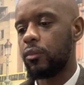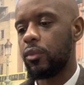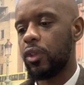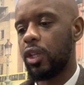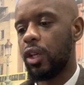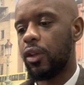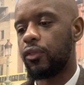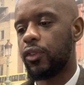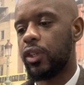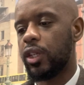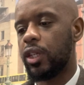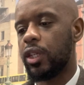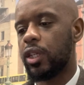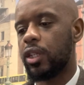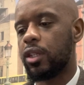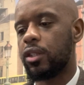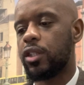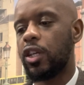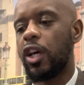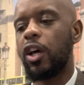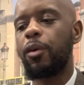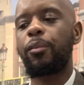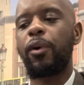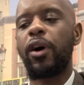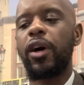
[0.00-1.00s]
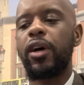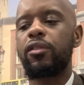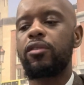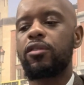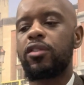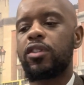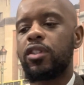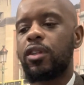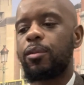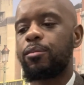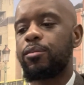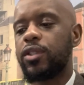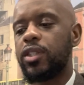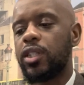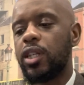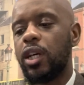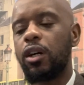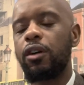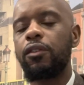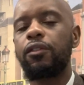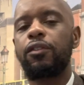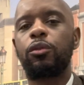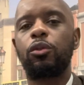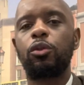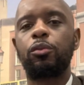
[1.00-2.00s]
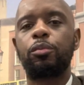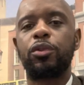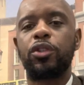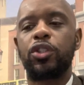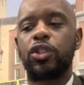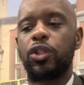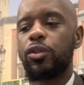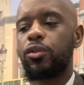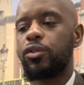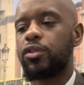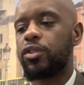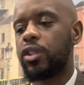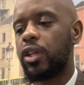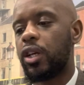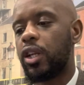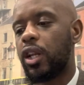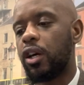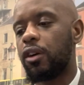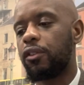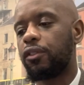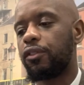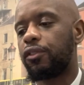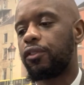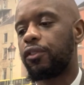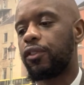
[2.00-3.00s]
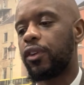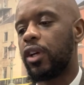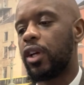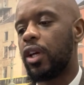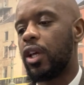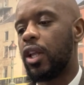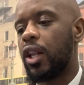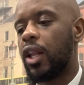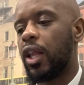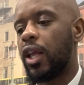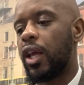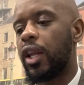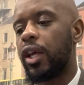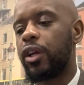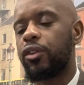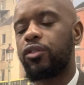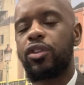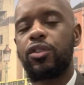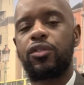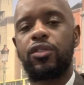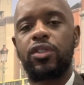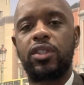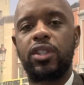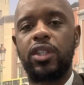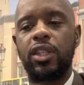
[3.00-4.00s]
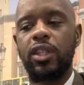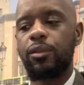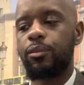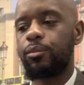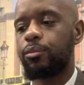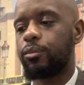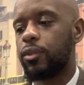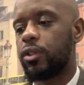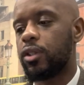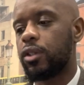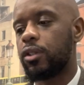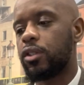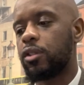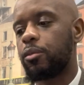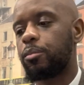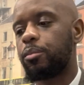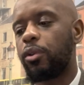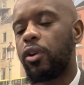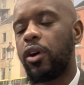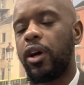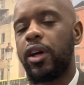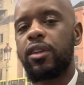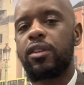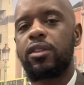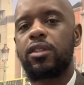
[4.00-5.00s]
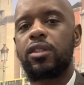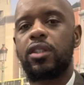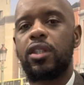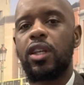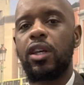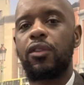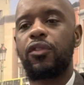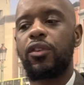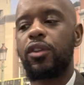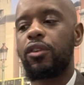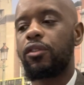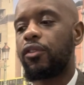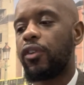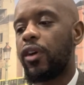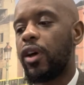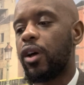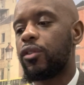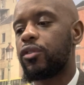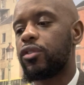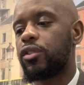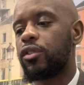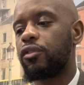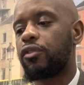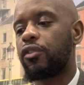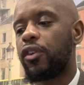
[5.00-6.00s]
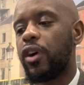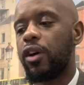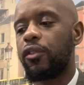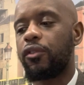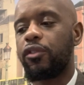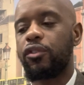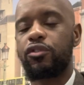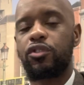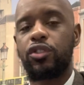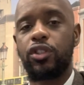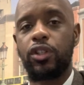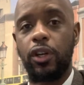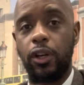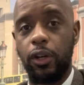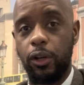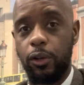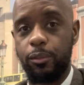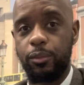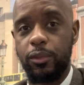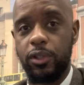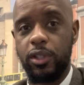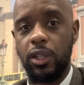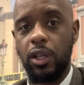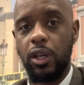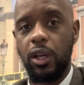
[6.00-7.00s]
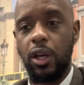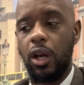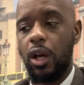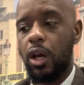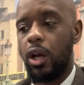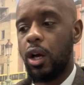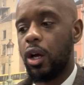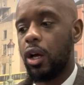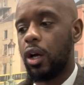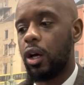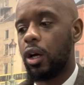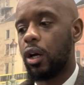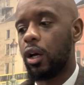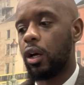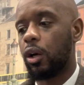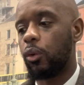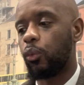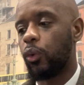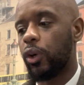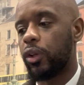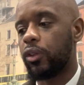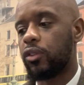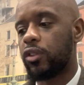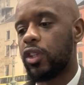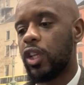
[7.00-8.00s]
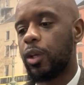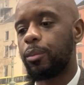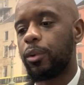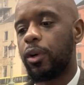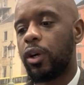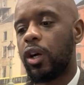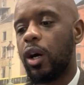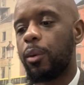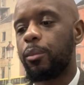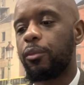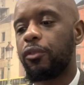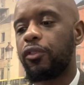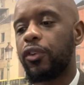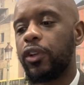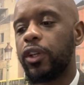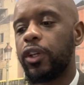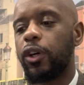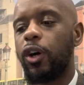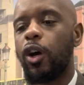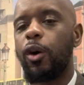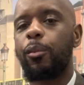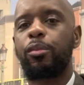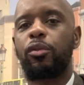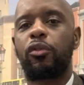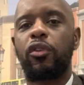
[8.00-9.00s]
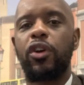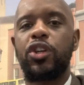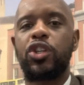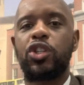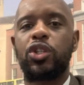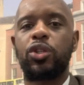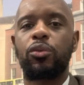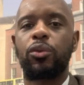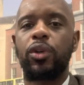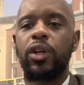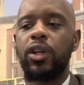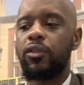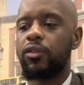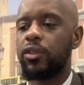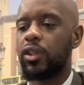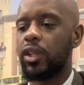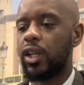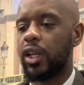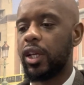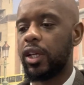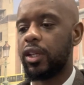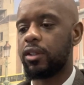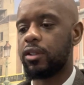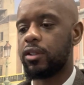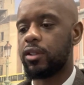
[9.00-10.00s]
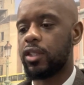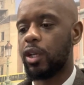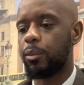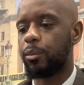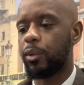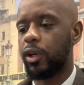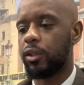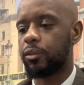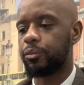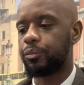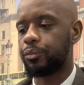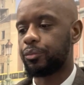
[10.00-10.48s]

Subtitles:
The turbines themselves will produce enough electricity to supply 7,500 homes once they become fully operational in the late summer.